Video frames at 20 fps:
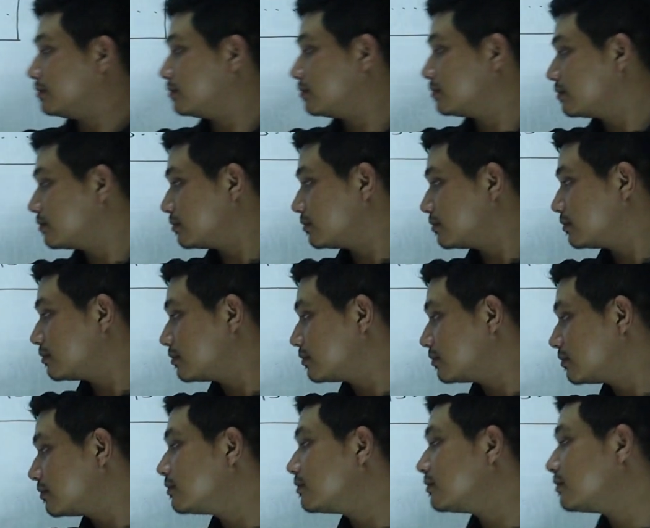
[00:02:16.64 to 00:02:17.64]

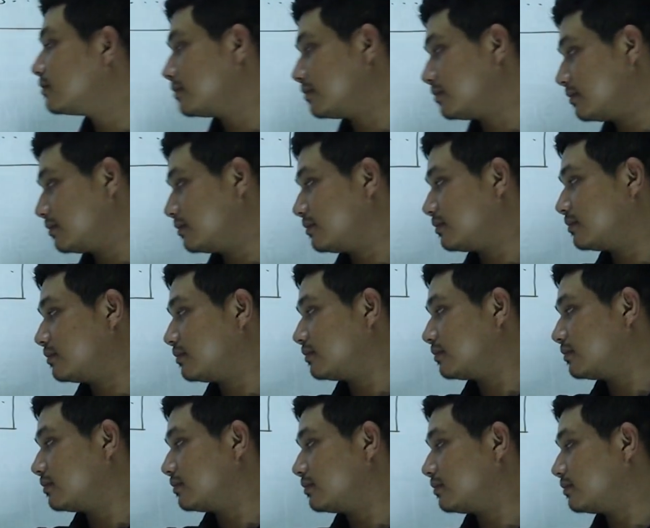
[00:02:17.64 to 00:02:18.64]

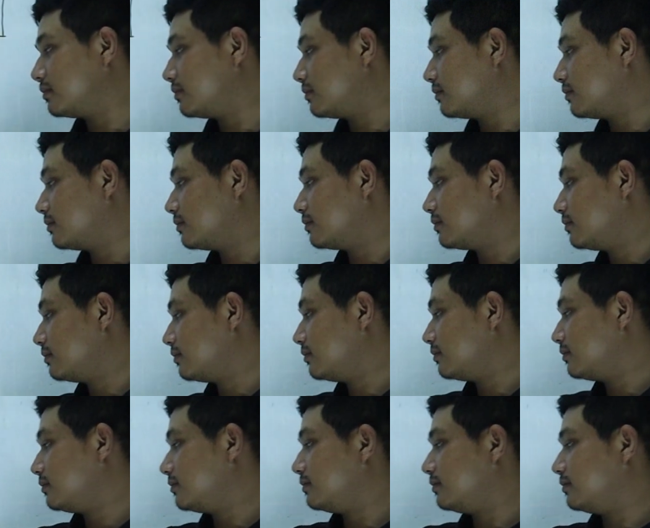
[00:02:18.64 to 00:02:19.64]

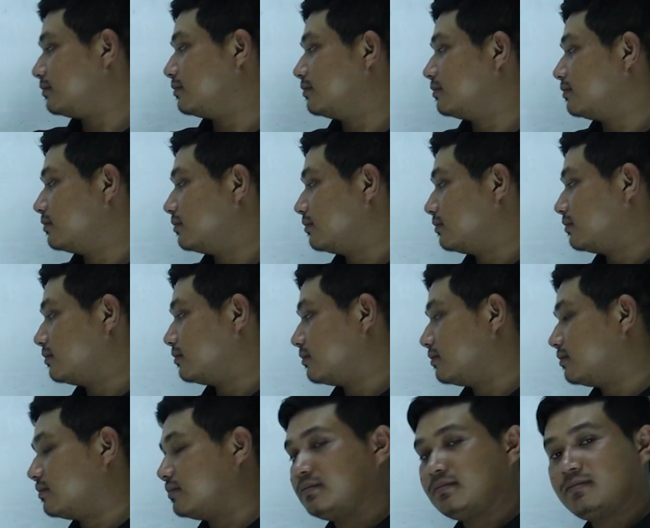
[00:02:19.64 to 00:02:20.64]

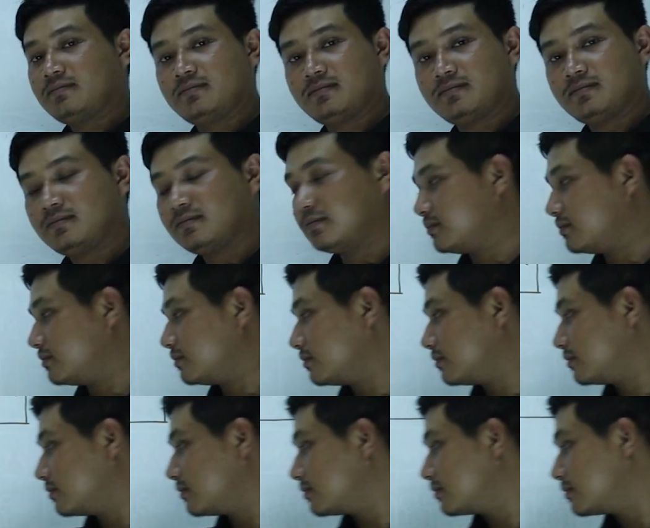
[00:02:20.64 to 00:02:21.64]

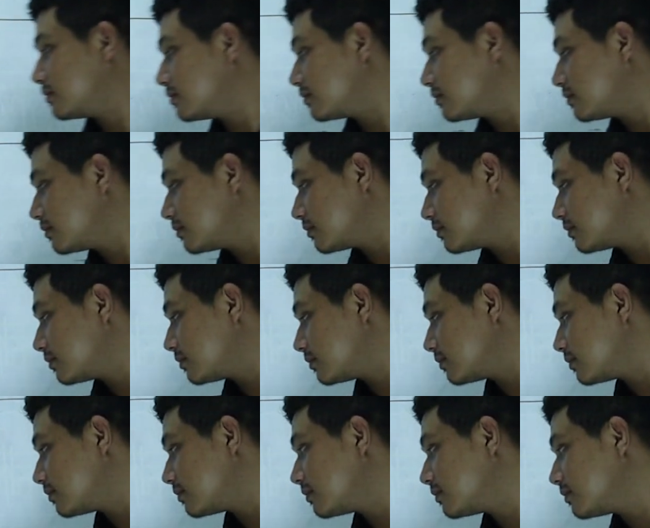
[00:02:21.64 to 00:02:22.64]

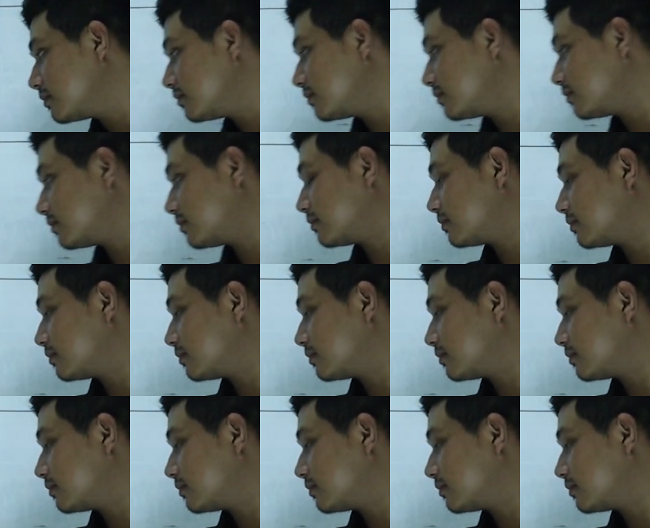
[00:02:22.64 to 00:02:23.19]
(silence)